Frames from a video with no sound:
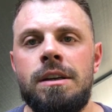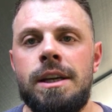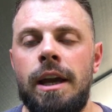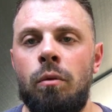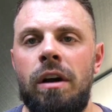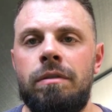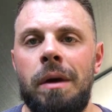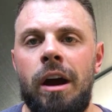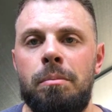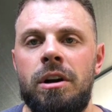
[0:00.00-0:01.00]
to get away from
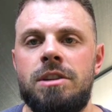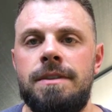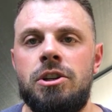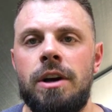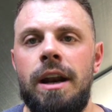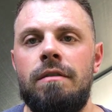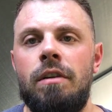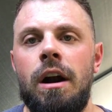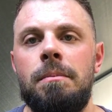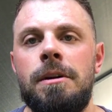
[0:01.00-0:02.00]
the hypertrophy training
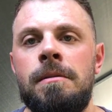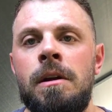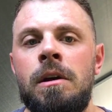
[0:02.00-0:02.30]
environment.